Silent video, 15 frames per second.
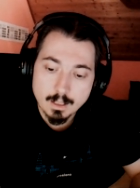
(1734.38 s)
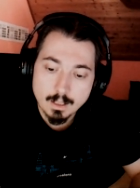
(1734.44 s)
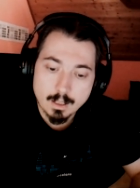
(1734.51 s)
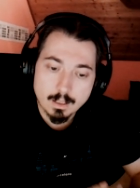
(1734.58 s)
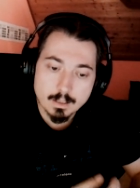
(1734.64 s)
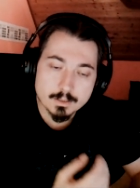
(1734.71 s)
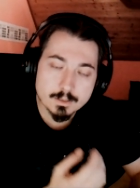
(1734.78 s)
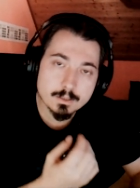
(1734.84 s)

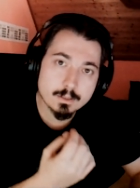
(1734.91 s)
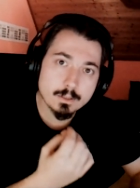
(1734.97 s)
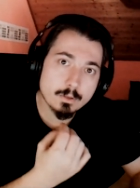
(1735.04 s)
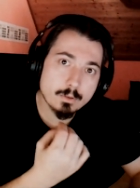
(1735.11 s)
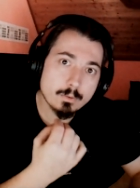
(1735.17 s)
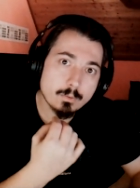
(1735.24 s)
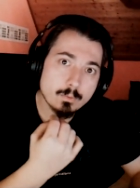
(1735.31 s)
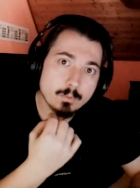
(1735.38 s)

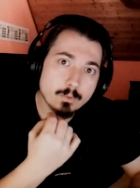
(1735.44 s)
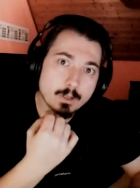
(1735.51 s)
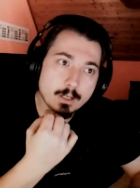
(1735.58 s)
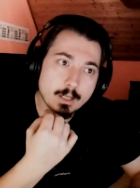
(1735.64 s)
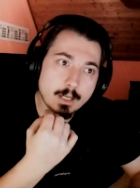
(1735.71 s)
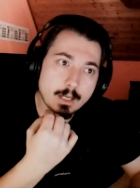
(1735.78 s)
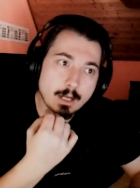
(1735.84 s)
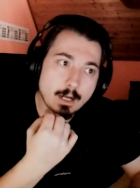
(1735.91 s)
So
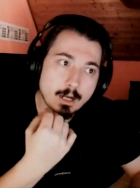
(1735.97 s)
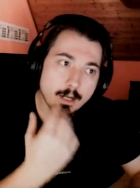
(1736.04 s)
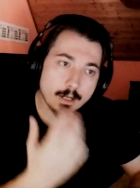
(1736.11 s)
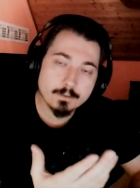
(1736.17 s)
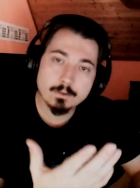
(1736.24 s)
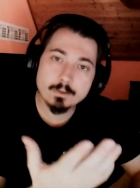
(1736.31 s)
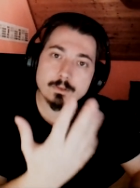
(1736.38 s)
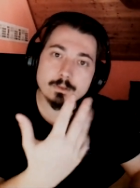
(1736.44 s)

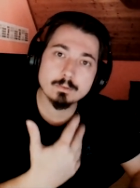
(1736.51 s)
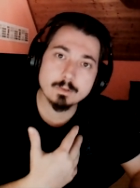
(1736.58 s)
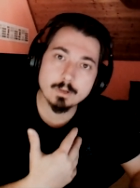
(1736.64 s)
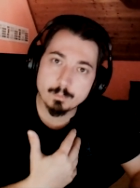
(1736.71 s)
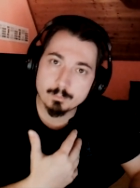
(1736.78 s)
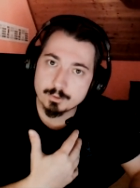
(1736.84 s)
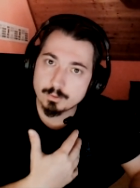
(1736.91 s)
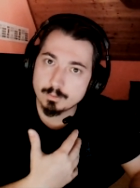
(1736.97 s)
either you
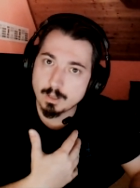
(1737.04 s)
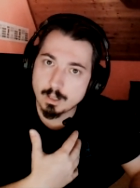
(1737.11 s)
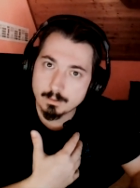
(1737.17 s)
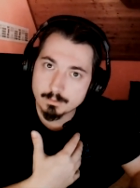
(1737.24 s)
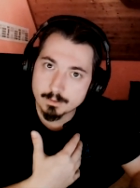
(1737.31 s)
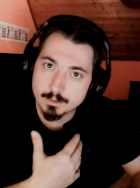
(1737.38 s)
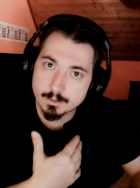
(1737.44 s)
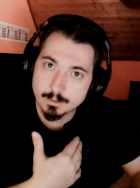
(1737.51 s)
come to our
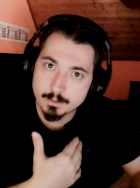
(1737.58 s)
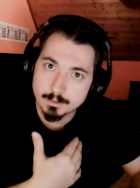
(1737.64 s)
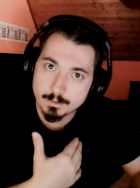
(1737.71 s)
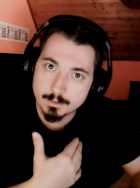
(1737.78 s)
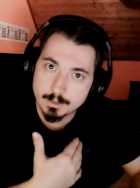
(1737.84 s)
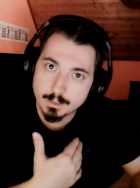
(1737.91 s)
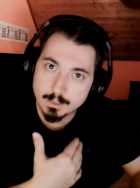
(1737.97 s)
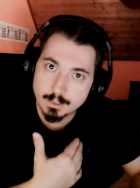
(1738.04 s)

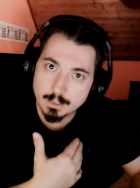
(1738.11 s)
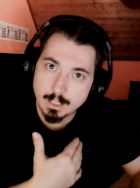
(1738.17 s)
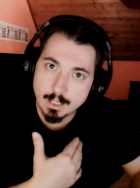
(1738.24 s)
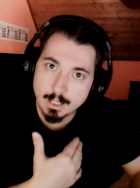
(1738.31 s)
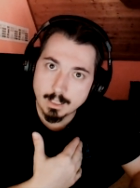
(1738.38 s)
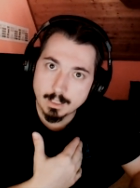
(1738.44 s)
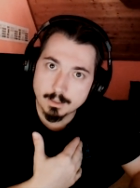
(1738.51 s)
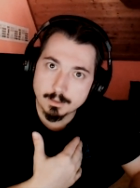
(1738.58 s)
country
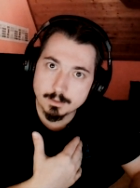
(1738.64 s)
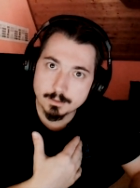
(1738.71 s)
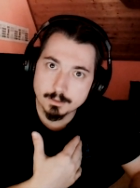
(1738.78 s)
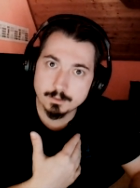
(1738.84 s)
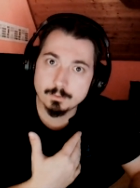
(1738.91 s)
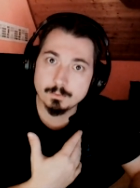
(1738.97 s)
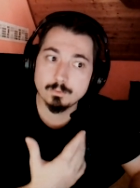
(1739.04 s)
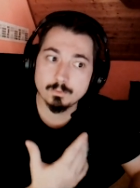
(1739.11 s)
and
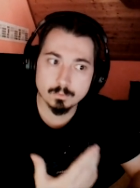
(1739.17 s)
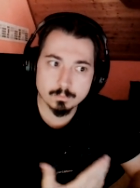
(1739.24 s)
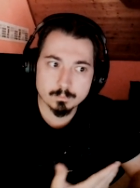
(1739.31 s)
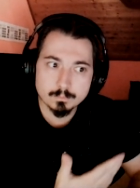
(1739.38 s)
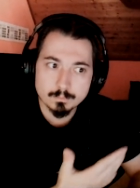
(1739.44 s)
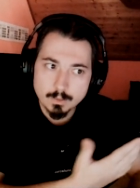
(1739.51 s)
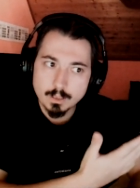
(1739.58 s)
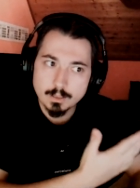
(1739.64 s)
you
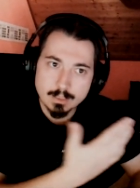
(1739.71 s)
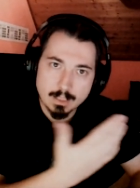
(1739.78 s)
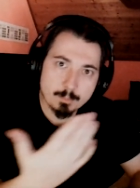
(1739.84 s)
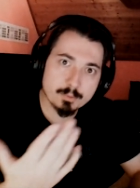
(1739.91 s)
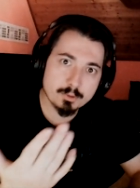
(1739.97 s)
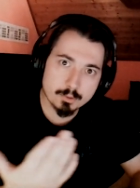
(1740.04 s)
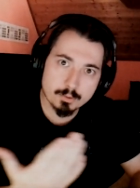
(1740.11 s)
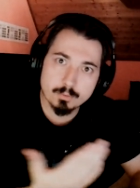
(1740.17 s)

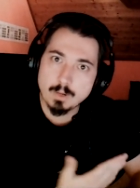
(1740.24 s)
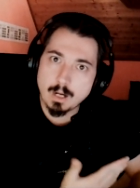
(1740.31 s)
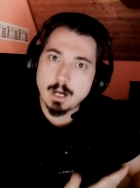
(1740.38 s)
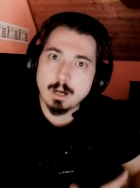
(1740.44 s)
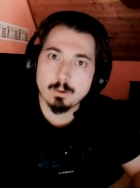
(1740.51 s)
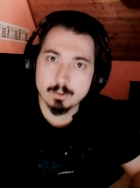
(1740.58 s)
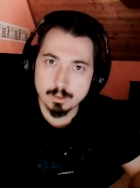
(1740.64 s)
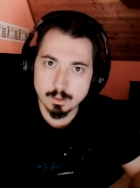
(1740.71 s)
adapt to
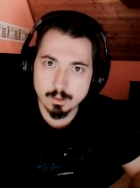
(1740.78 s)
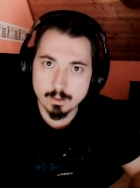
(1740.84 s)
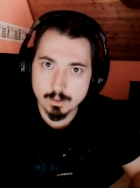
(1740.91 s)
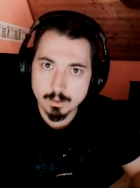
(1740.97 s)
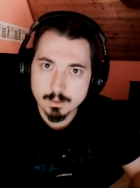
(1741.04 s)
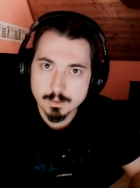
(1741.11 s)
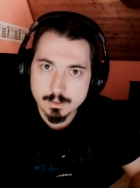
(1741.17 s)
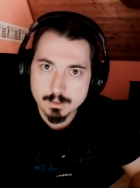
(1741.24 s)
our
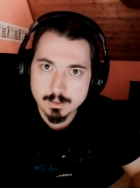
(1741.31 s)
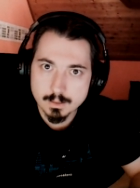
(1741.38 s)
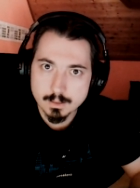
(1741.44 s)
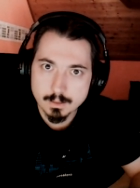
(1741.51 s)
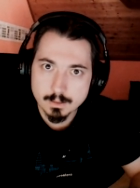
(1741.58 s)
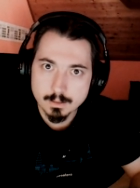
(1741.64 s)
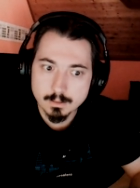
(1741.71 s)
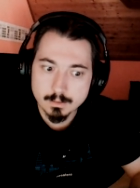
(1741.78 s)
laws,
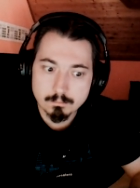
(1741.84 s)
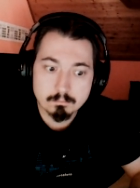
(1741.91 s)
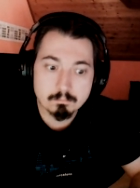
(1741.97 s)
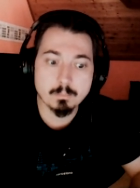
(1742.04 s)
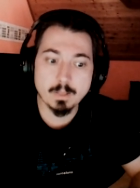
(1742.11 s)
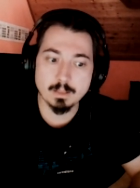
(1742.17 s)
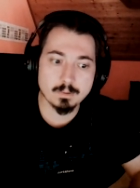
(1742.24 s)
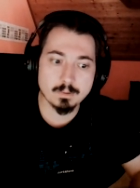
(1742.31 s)

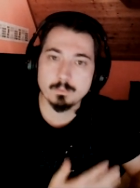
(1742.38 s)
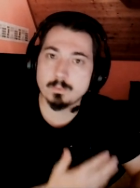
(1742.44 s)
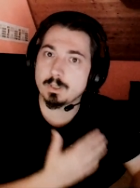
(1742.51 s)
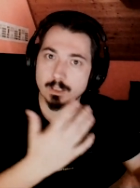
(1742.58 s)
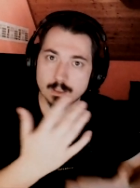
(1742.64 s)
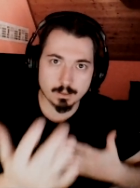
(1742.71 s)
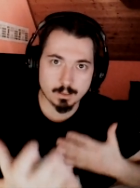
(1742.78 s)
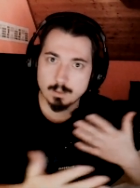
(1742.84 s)
maybe we
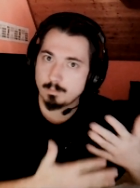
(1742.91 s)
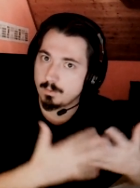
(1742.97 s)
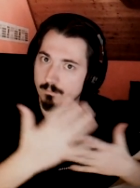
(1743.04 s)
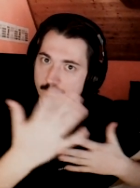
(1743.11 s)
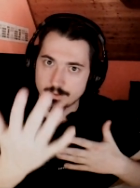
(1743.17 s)
can come up with a